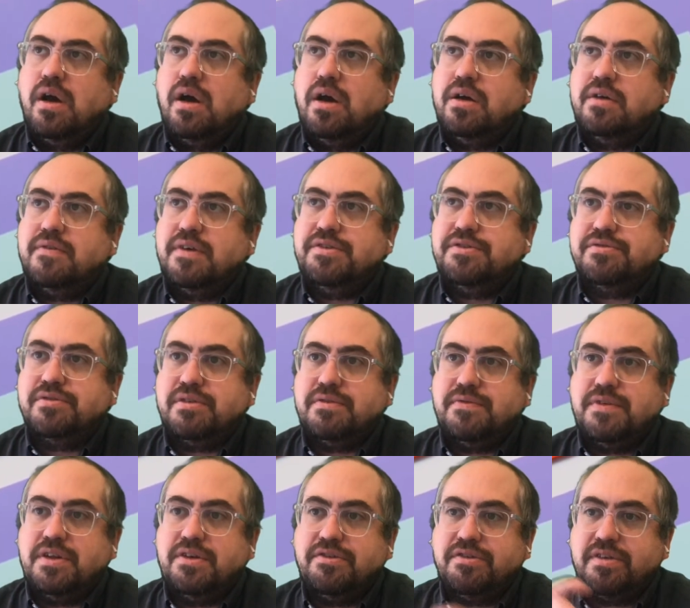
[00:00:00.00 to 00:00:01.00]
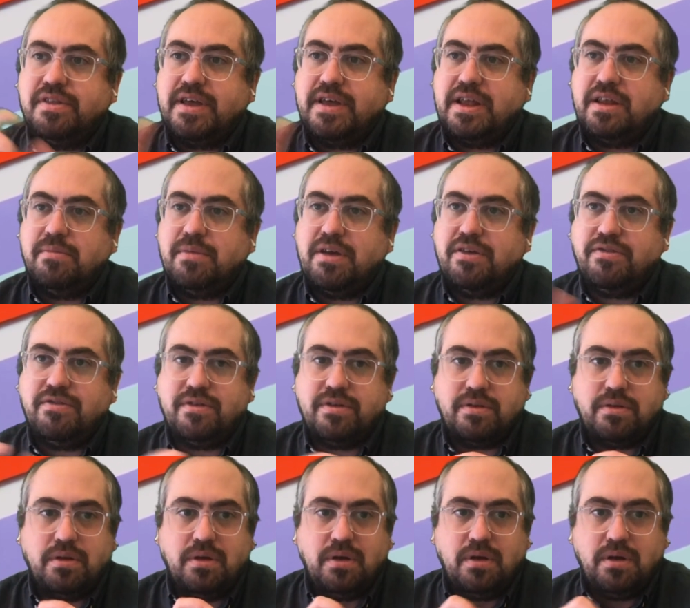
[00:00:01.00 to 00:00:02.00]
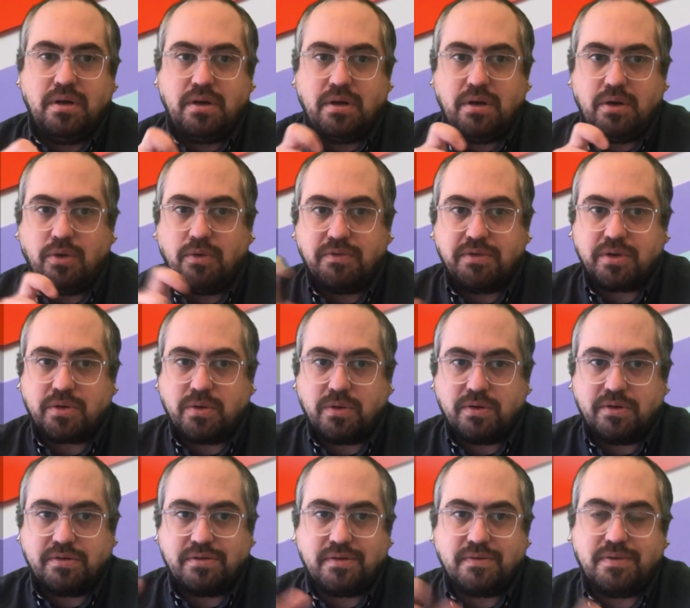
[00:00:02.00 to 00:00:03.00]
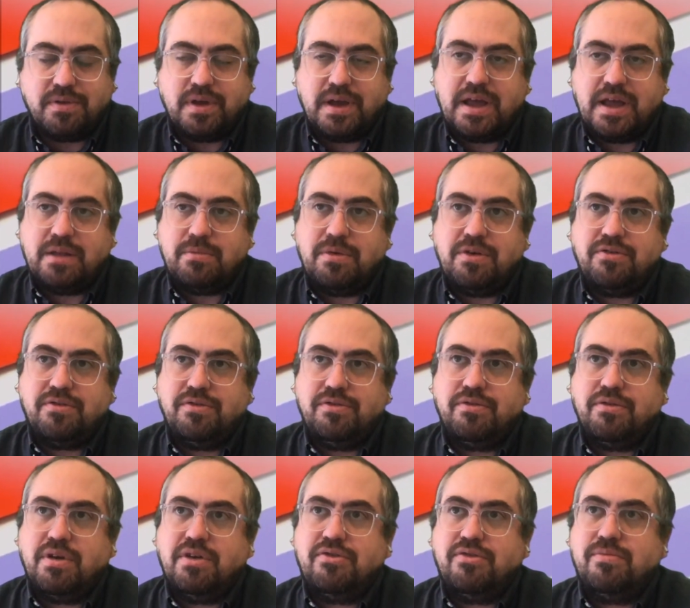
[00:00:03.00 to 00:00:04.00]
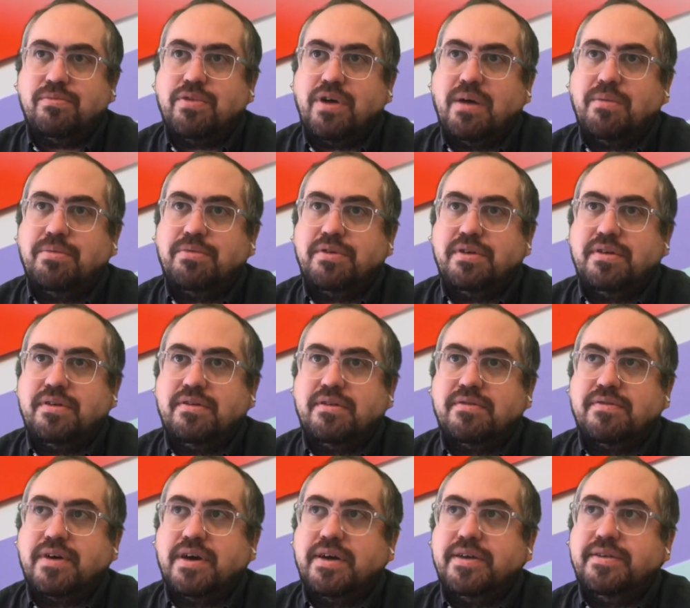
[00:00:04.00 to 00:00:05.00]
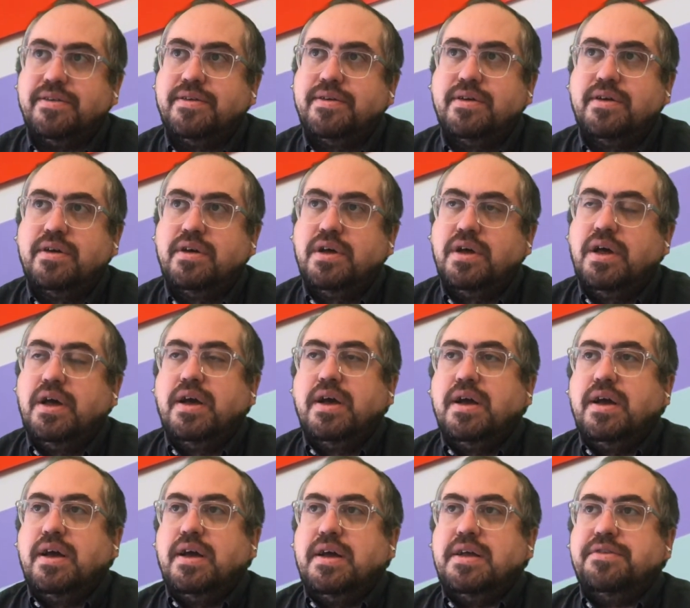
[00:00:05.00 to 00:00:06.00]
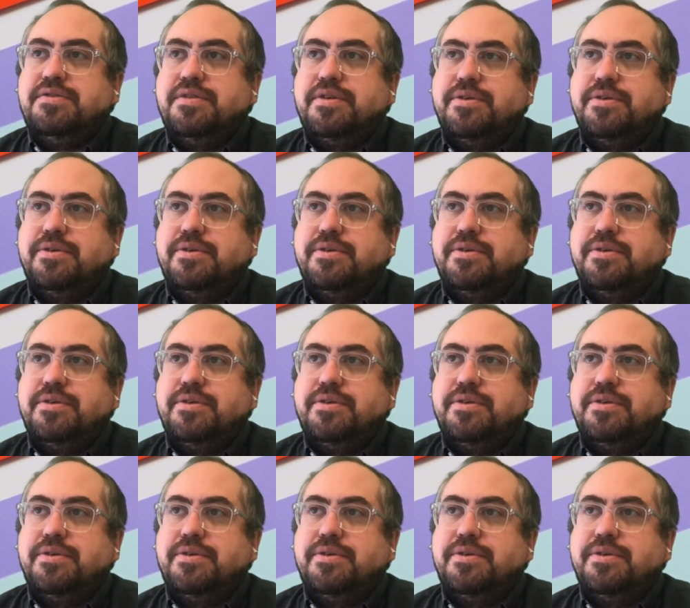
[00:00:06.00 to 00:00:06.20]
eventually finishing the animation over the course of the animation duration property defined. And